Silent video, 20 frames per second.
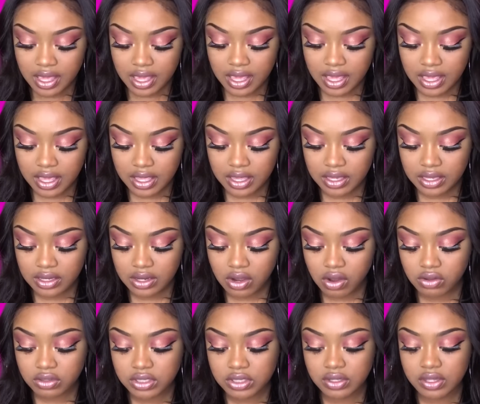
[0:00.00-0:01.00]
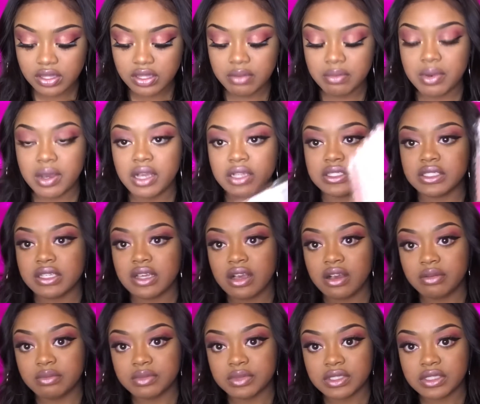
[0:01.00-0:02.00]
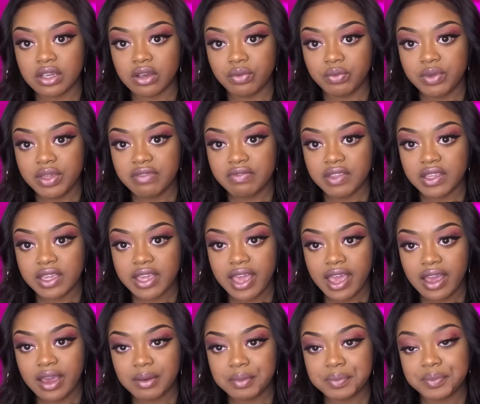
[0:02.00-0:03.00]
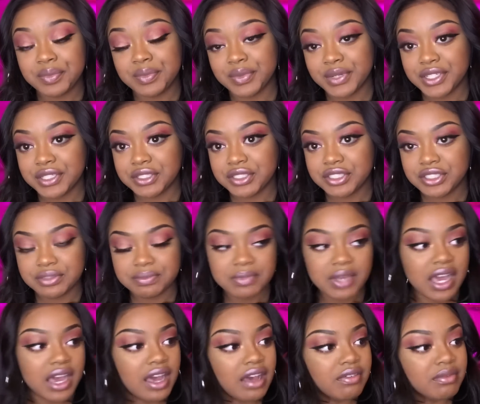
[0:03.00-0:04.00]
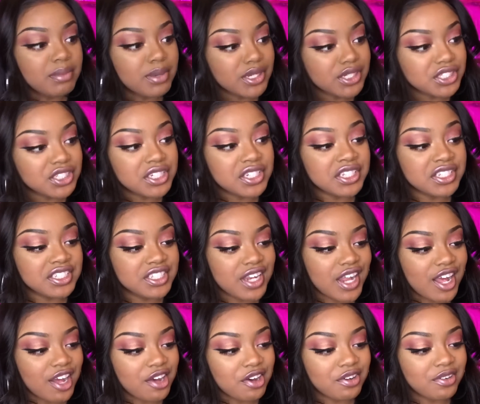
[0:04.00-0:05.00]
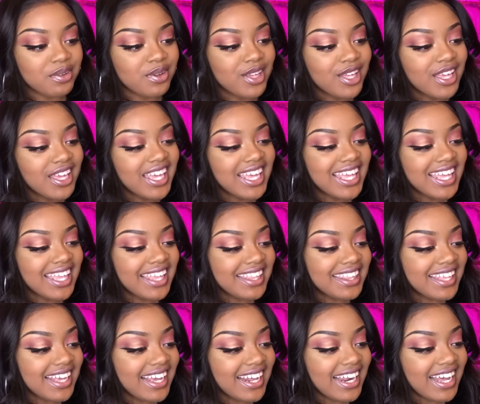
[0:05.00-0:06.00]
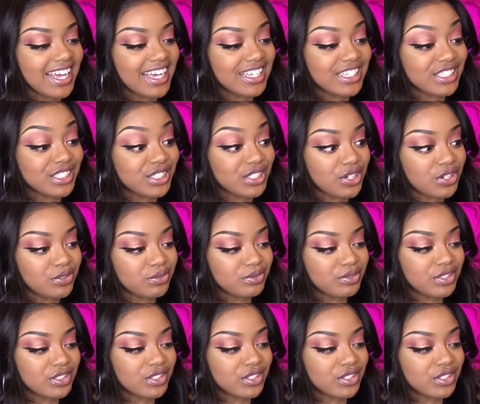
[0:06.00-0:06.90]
and also in the box comes a weaving cap, which I have a bunch of these now that I don't